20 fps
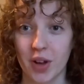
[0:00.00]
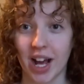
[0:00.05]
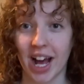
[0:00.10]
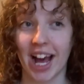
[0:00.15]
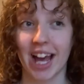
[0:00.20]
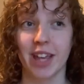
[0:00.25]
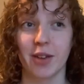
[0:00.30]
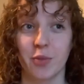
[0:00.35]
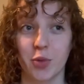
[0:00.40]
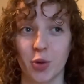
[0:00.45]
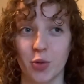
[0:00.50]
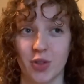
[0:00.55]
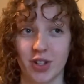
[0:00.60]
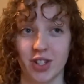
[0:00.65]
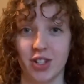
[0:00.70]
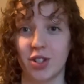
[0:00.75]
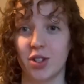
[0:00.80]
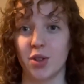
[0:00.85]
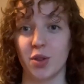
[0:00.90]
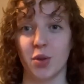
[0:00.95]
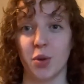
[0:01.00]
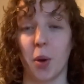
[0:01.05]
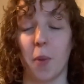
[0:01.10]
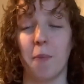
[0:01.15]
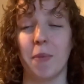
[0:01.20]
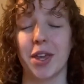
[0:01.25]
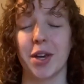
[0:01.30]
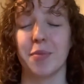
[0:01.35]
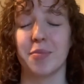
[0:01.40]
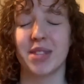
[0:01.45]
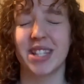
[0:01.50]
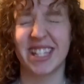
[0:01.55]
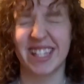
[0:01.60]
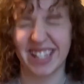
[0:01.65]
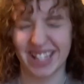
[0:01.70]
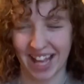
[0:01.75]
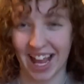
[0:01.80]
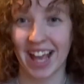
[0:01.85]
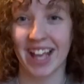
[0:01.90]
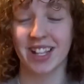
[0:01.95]
I am going to be
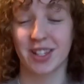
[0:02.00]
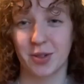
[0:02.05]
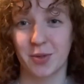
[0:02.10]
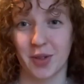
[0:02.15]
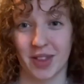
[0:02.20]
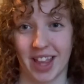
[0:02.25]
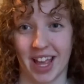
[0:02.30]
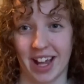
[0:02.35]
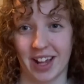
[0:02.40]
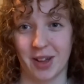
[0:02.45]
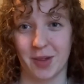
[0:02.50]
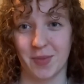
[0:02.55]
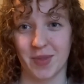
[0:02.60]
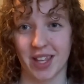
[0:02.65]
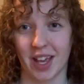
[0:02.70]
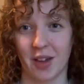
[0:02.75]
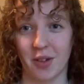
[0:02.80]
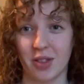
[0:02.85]
obsessed when that comes out.